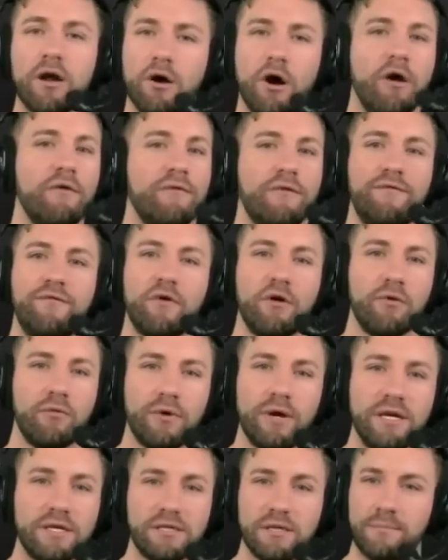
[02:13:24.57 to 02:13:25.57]
over for a
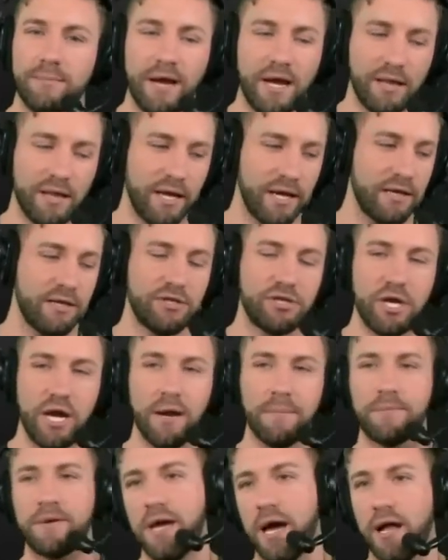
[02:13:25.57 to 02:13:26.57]
reason, man. Like
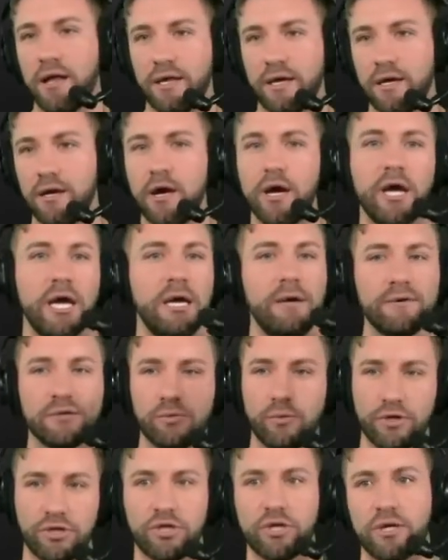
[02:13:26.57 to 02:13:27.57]
Champ Kelly, he was
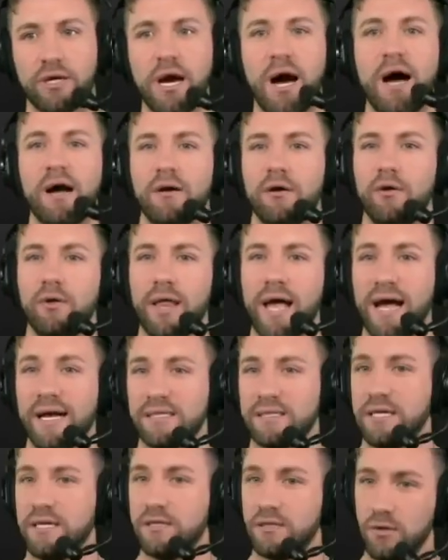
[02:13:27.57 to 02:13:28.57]
with Chicago
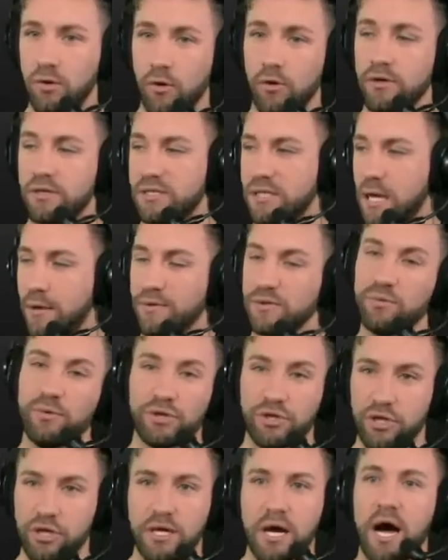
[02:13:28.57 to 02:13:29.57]
last season. Horsted was with
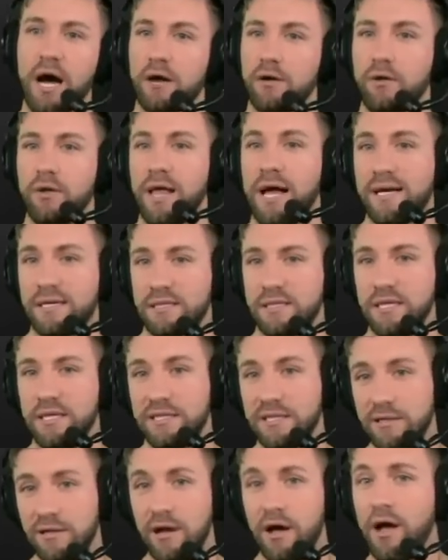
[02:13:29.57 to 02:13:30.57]
Chicago last
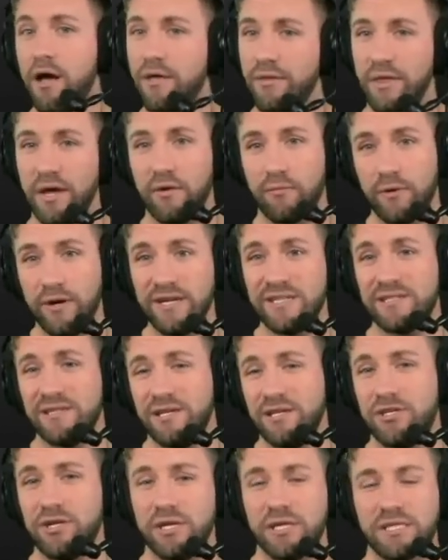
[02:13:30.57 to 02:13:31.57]
season. They recently
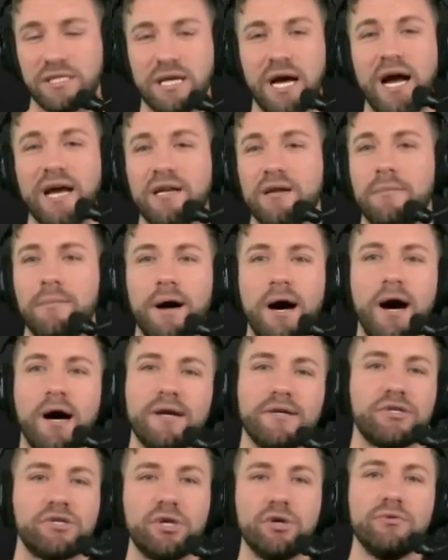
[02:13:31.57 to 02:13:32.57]
just signed him
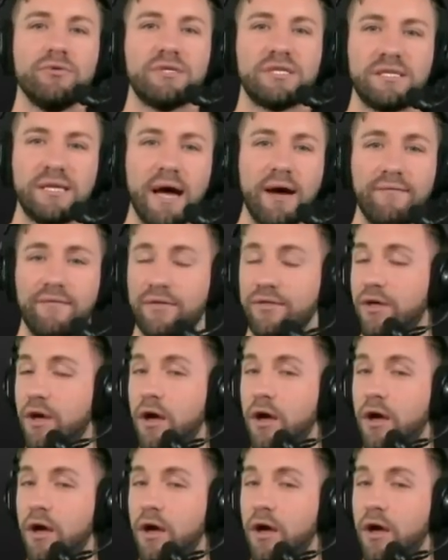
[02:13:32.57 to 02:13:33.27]
on June 7th